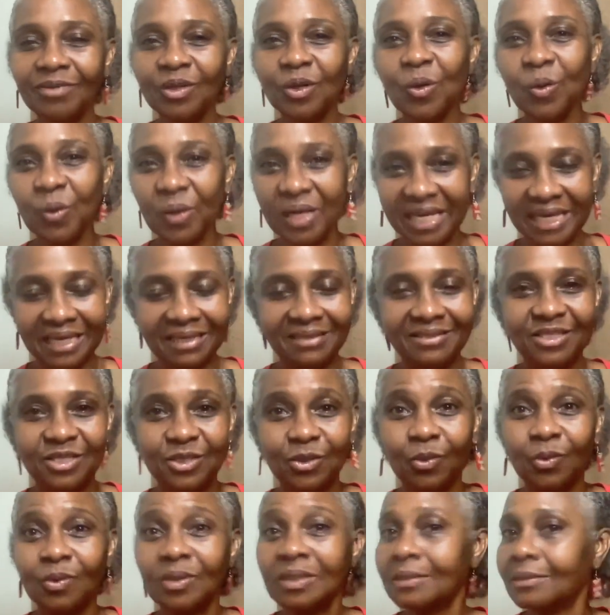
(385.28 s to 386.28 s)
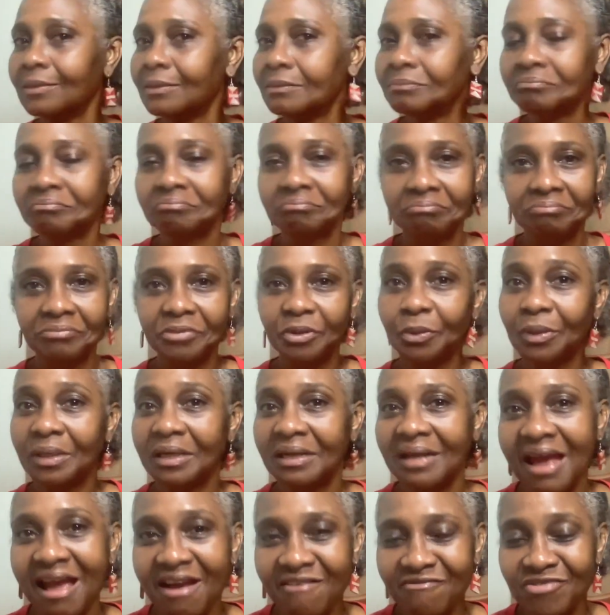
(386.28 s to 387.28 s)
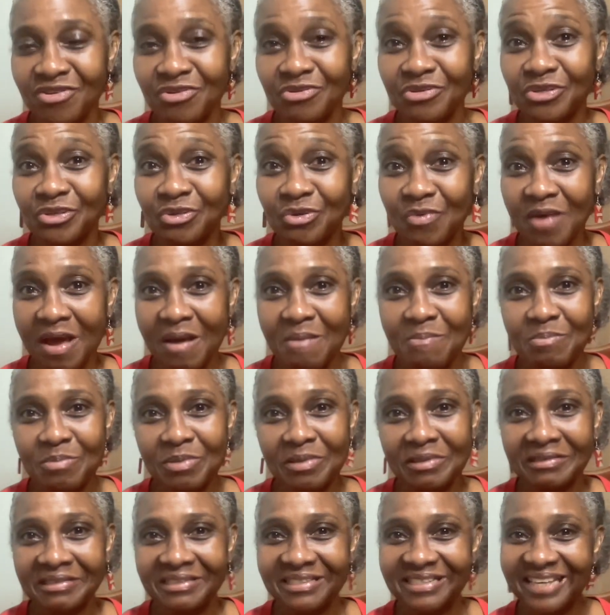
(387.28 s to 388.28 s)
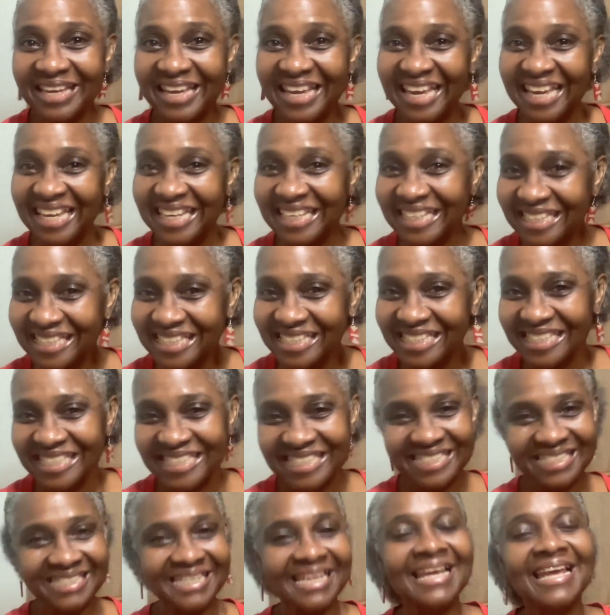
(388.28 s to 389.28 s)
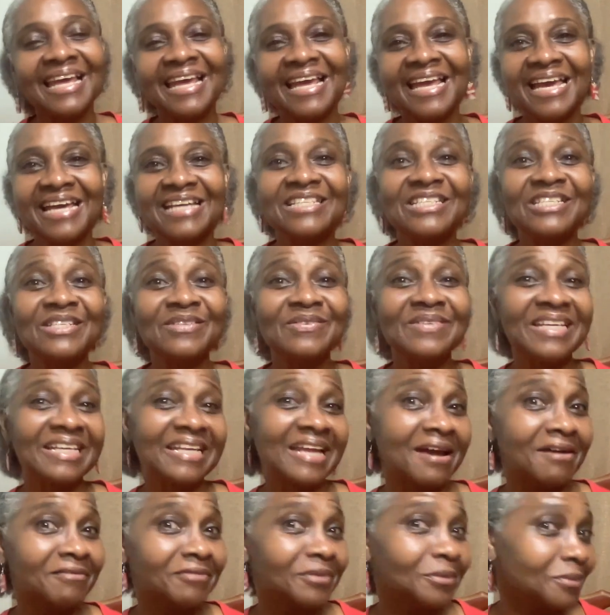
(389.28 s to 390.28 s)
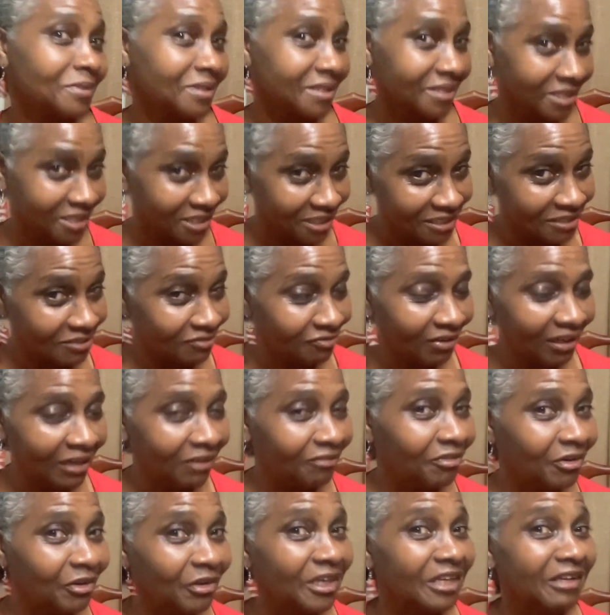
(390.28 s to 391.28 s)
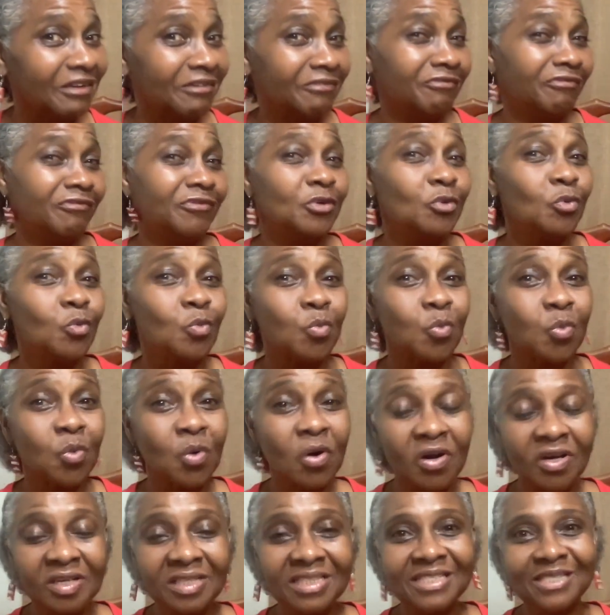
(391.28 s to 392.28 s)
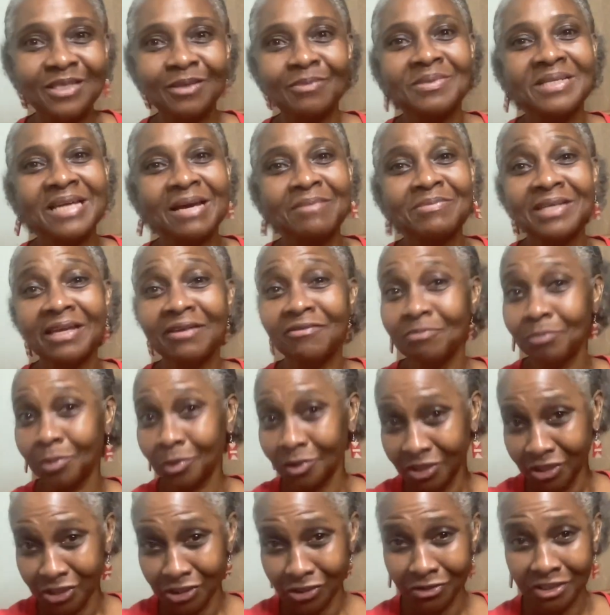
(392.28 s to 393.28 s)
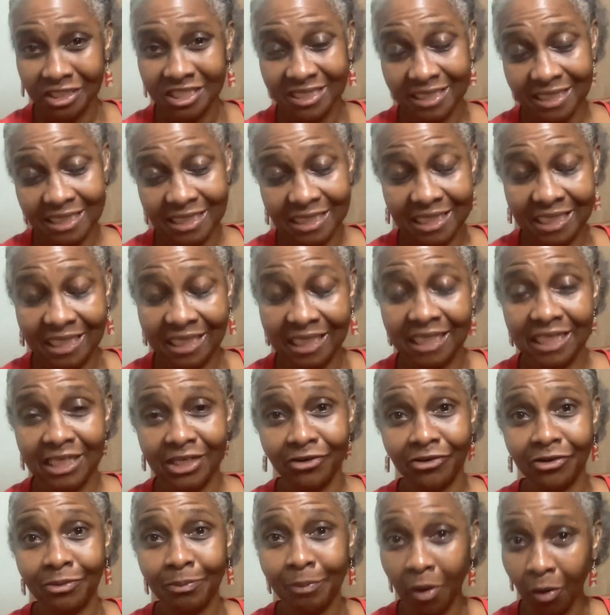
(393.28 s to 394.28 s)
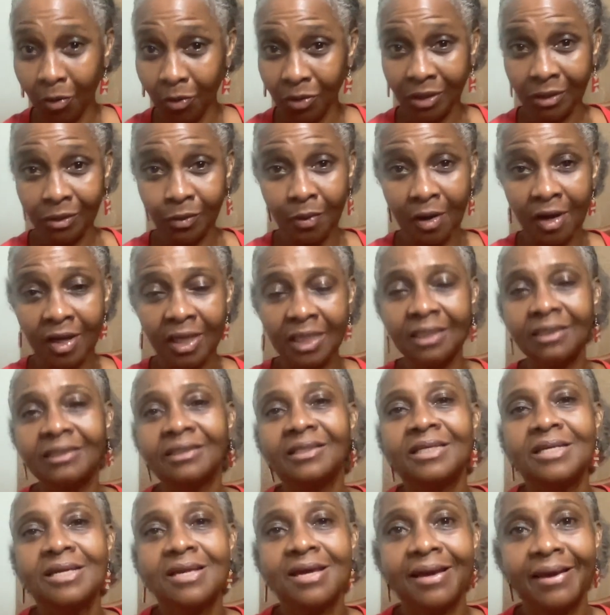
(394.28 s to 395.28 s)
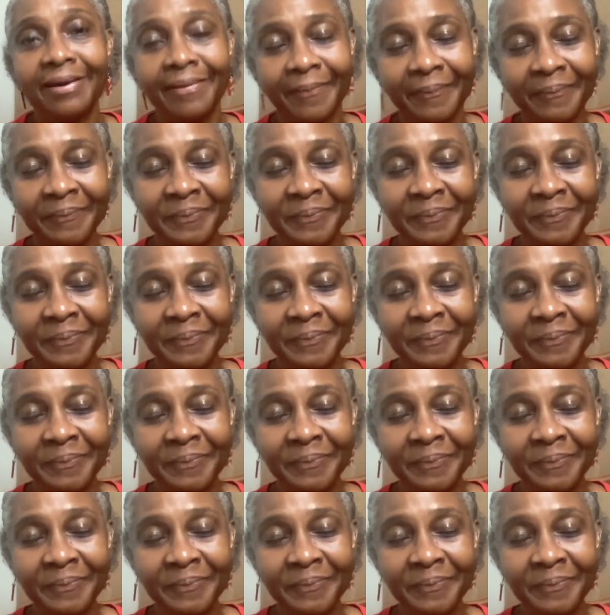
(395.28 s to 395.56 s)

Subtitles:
Okay, so you can have your scrambled eggs and you can have it with a cheese flavor if you want. Sometimes I even put jerk seasoning in there, the powdered one. Yeah.